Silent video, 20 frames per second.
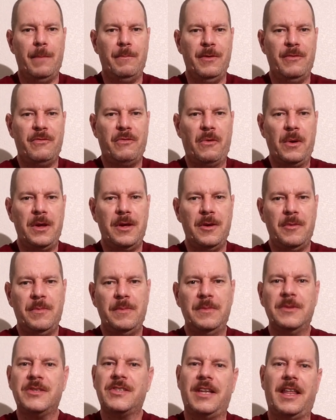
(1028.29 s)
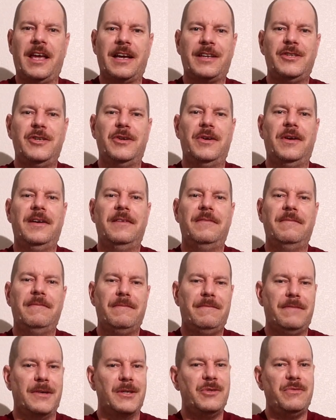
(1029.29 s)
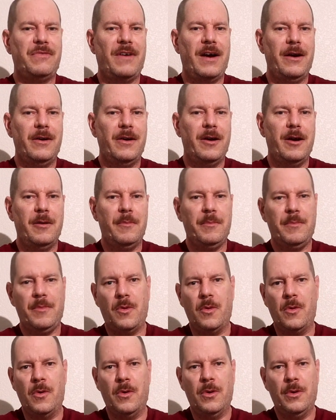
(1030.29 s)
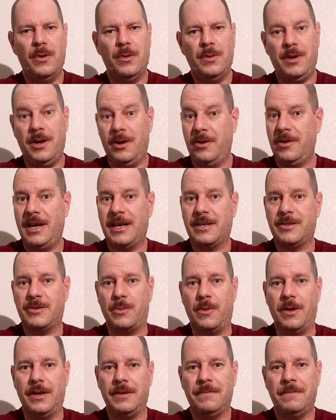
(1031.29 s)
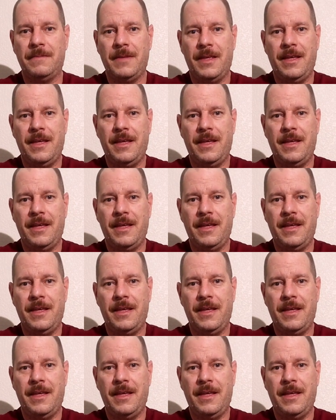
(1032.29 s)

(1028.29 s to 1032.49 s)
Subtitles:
before you select your first firearm or your next one.